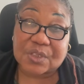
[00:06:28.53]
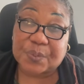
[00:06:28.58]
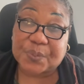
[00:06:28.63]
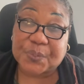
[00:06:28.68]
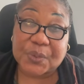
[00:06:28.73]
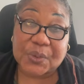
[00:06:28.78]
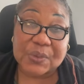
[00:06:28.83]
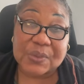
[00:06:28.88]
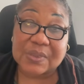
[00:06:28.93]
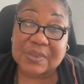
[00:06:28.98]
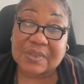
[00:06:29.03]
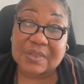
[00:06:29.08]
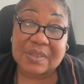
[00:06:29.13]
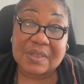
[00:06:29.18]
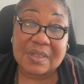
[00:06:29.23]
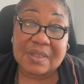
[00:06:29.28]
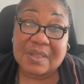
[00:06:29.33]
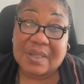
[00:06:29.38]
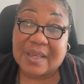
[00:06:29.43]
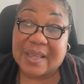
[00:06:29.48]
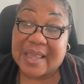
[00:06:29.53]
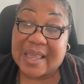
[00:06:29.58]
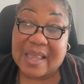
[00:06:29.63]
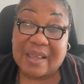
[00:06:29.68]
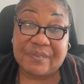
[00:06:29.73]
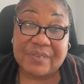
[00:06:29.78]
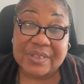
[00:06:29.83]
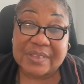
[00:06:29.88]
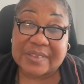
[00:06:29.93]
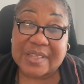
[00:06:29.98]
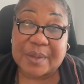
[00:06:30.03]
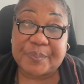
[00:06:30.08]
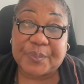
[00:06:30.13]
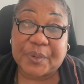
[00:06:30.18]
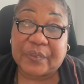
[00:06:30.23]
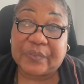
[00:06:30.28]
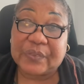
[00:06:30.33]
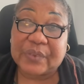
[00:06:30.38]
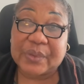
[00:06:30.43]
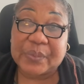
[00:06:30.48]
support every step
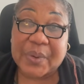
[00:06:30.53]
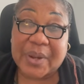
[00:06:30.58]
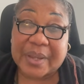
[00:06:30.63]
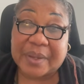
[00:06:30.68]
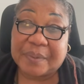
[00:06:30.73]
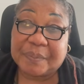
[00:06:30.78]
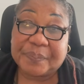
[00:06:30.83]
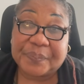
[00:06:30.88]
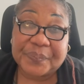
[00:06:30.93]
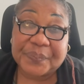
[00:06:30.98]
of the way.